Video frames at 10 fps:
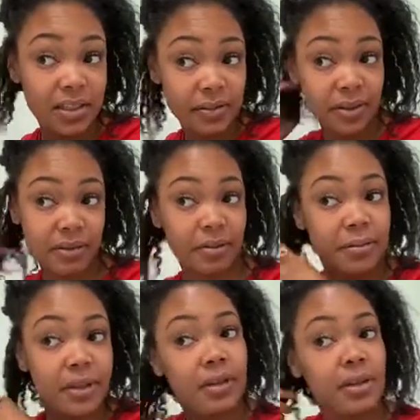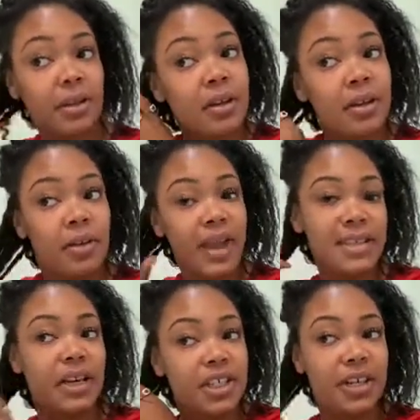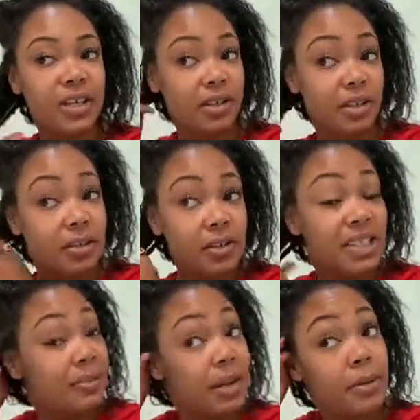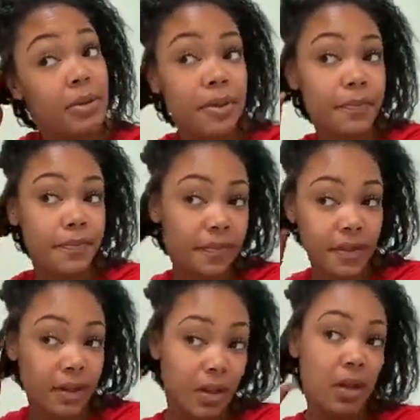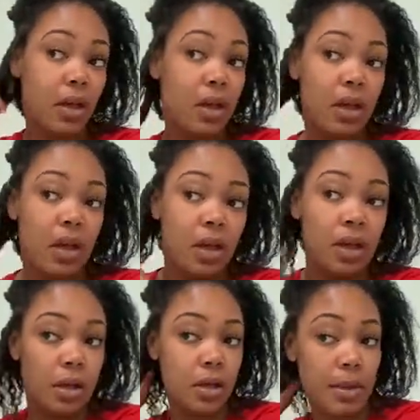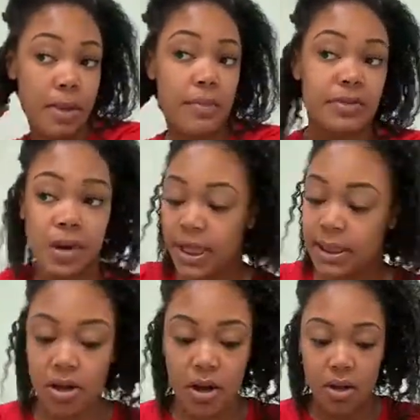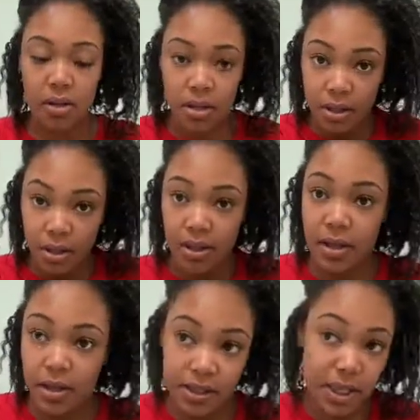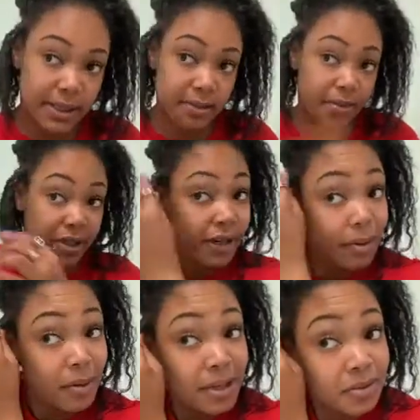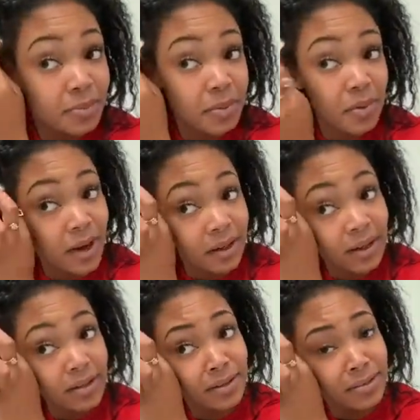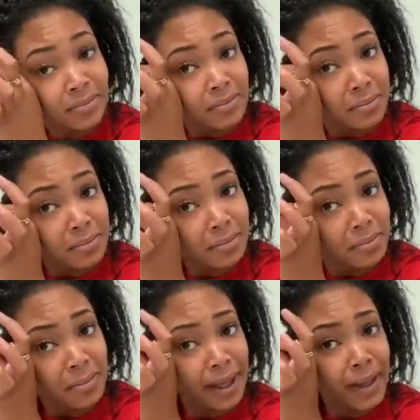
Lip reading: before I put the product on there. So I massage this detangler through my hair evenly, all the way through.